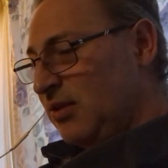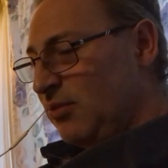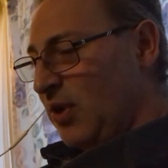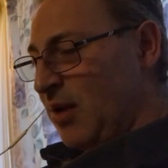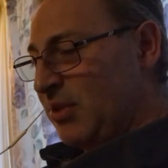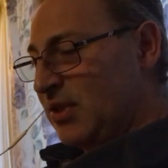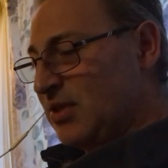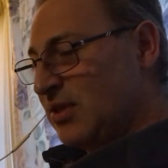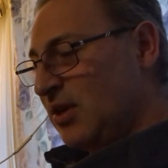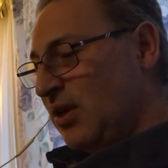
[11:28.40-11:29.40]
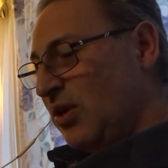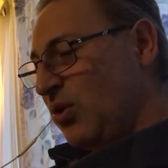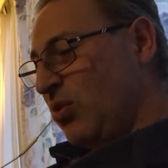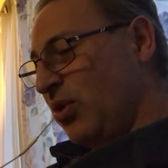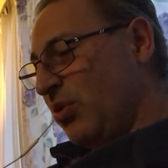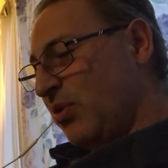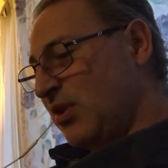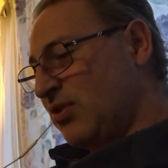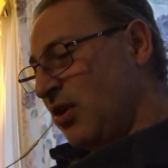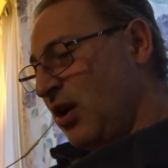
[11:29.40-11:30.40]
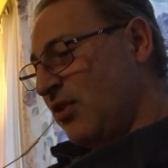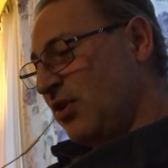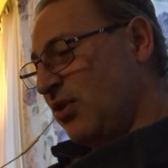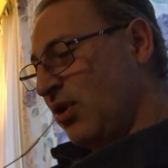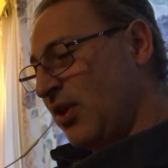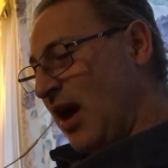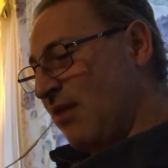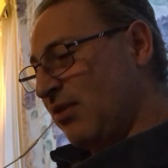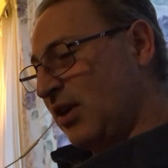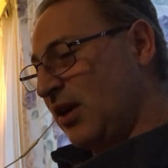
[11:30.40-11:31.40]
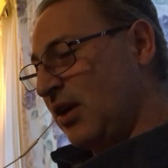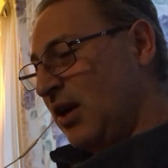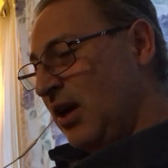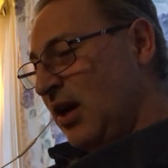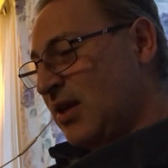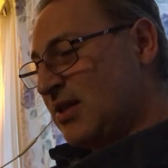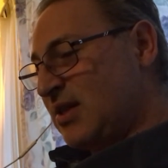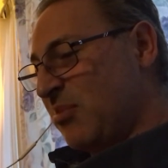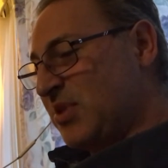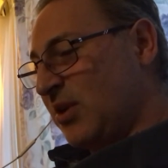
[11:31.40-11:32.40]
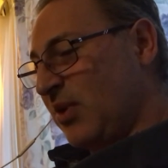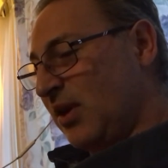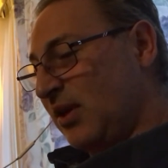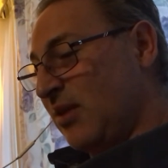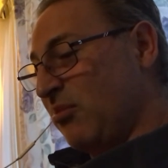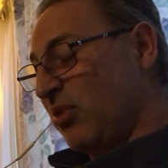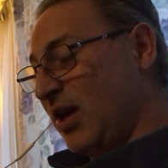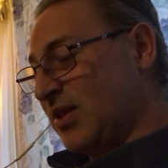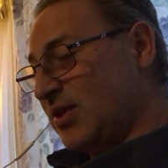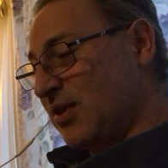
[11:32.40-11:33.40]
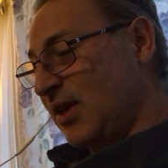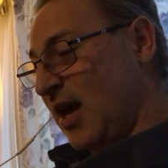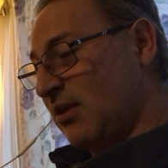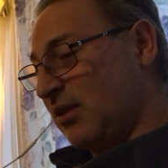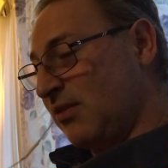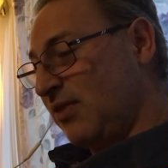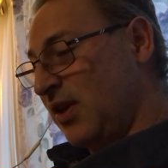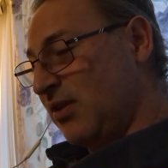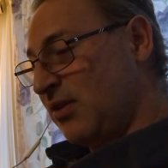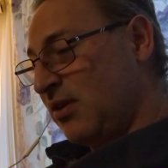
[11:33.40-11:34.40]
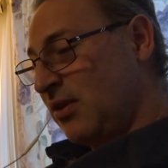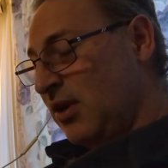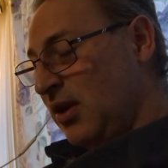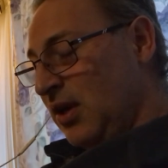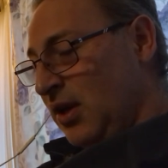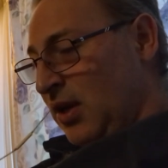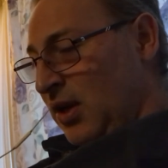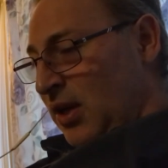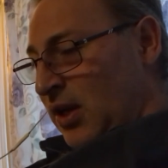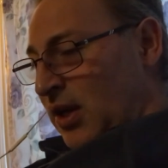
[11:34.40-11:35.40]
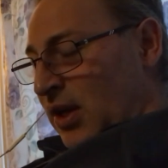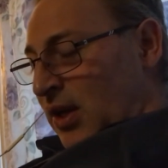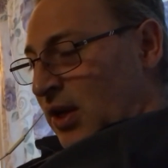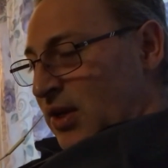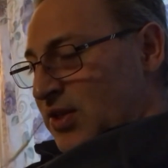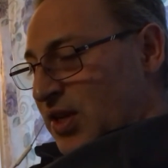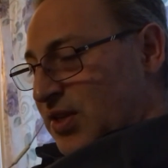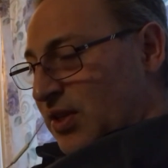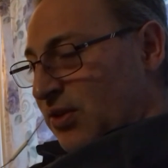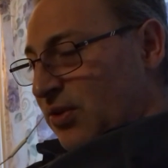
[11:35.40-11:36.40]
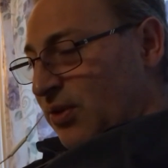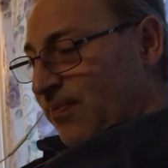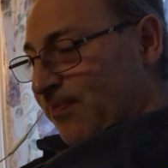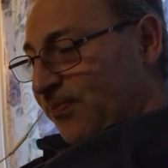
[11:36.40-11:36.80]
Mohammedans, who will withdraw to North Africa and subsequently embrace the Catholic faith. 62.